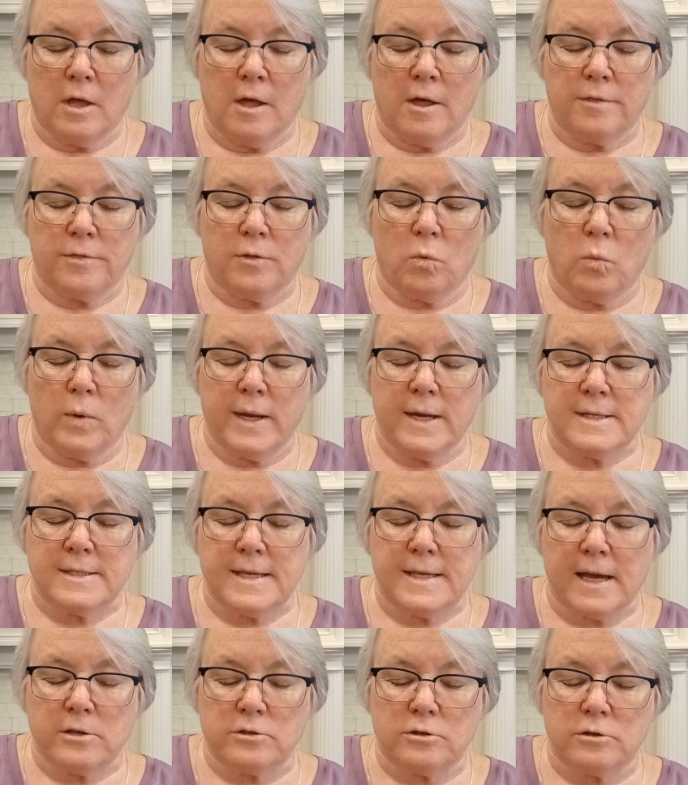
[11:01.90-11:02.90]
The week's
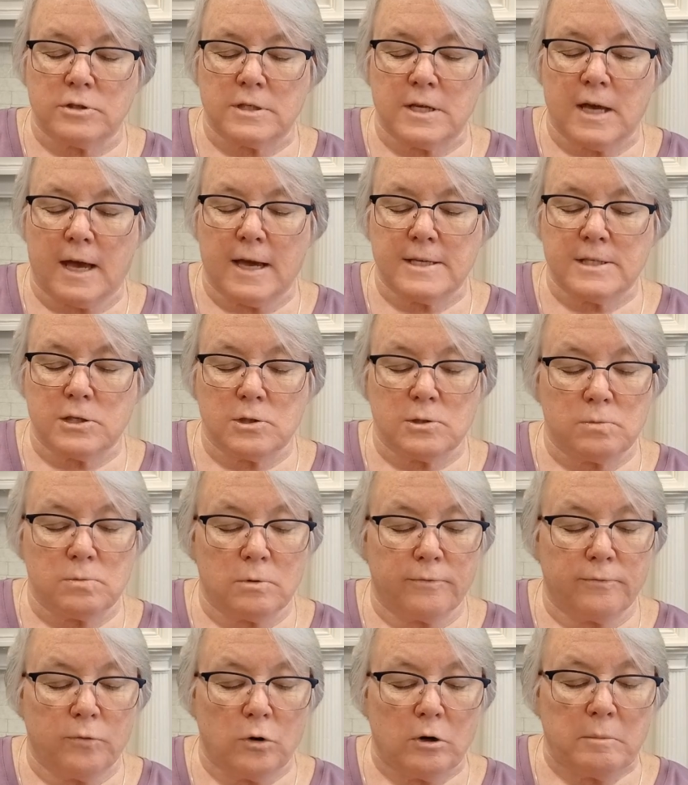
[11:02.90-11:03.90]
exercises were
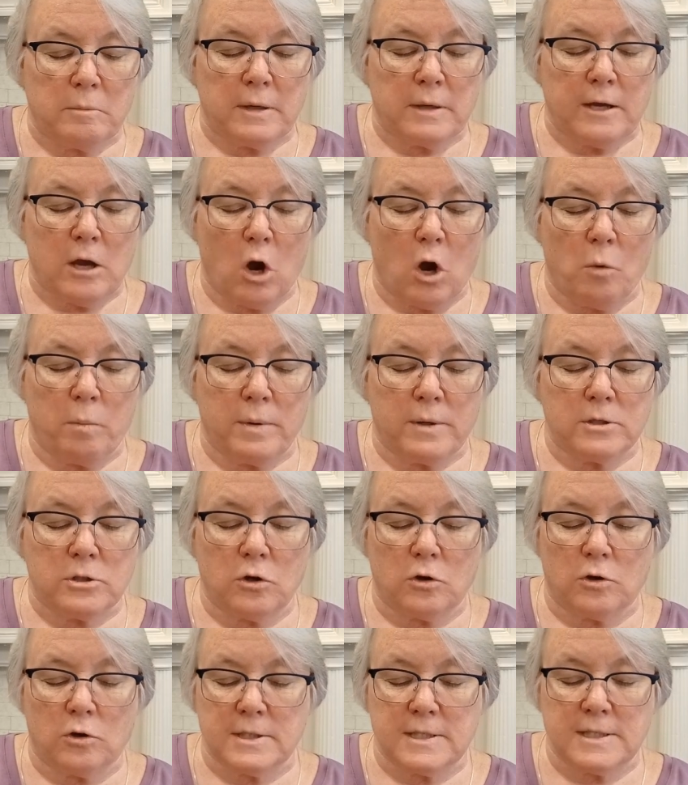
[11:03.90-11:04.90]
formally opened
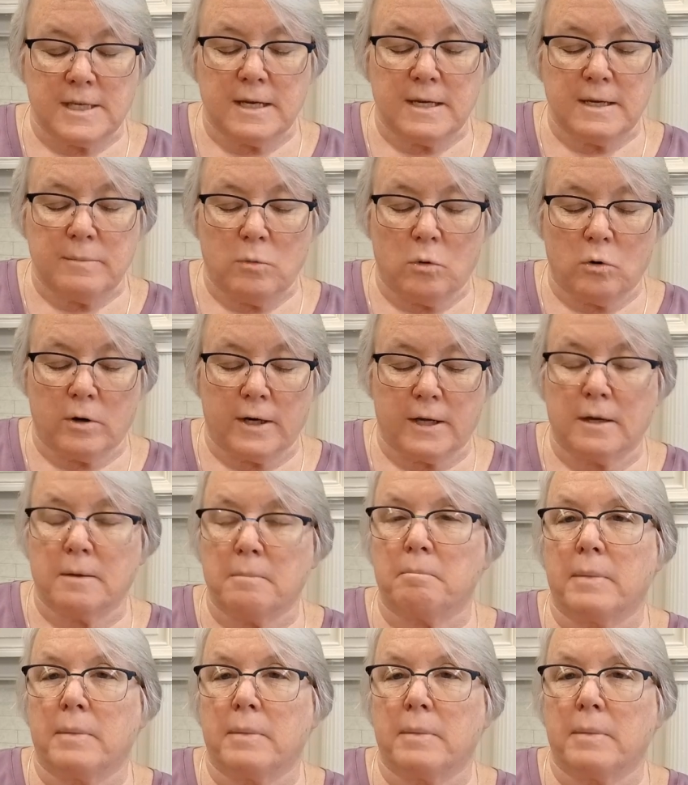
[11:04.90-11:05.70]
on Sunday morning